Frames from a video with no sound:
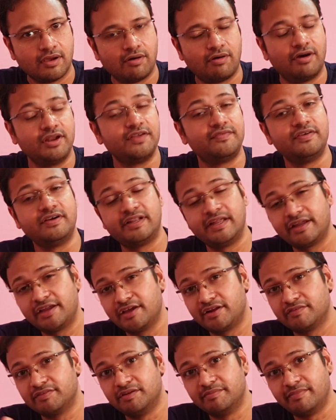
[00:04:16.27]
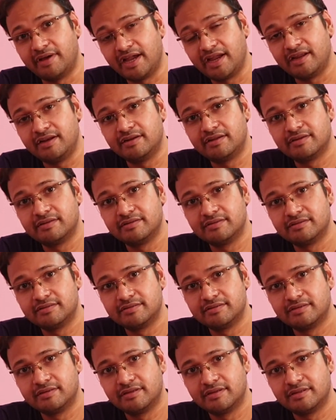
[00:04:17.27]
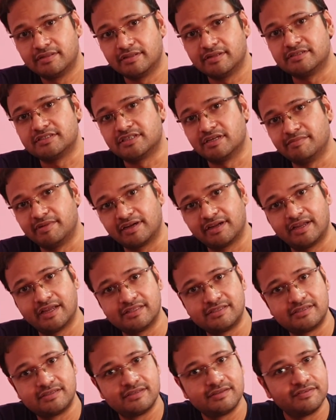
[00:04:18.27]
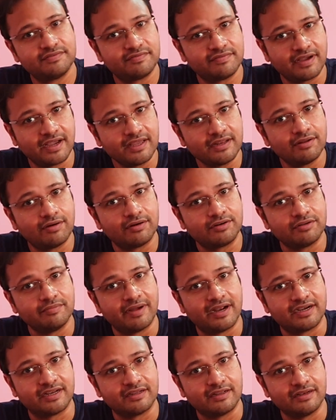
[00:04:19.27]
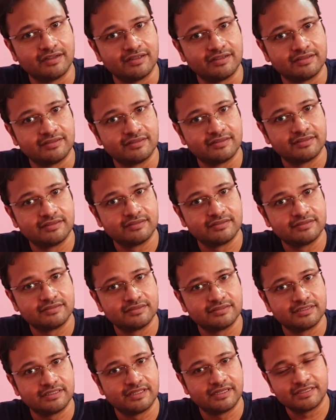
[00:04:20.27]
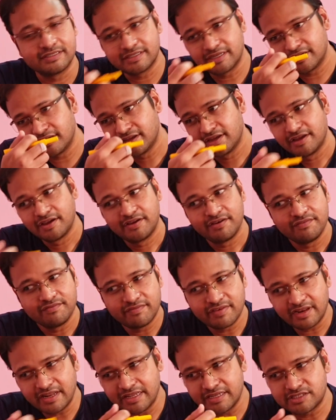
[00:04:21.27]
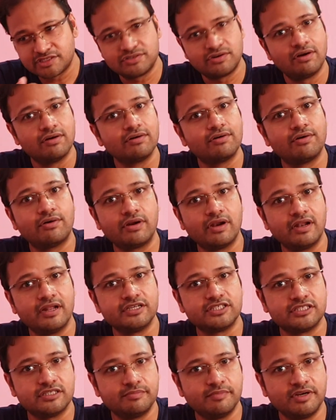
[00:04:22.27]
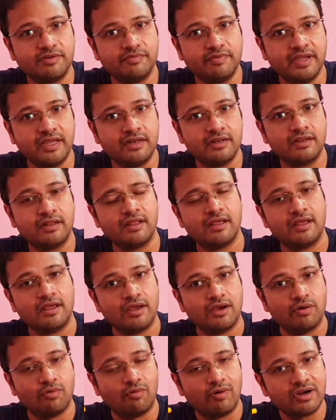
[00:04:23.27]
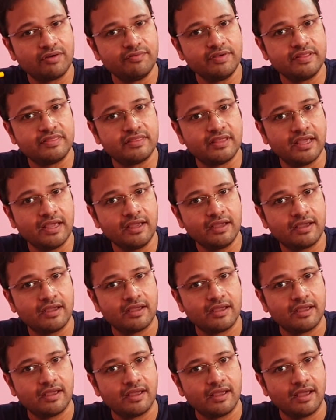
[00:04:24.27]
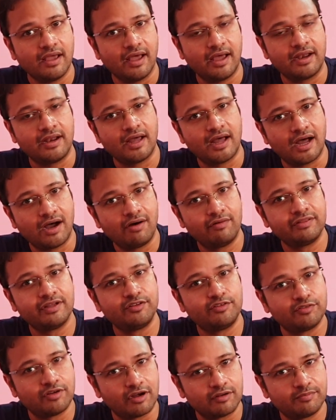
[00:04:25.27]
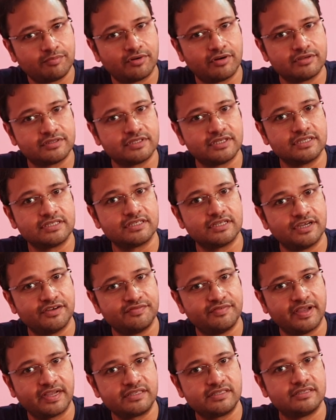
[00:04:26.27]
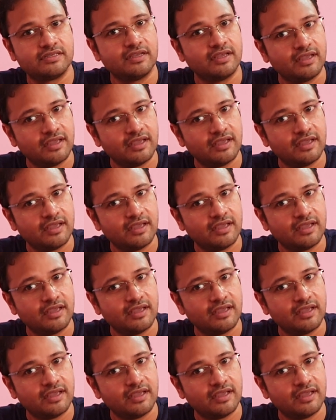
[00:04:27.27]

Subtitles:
Or if you take care of the mind, the stomach gets fine automatically. See, there's a very strong correlation between what we think and how that thought process affects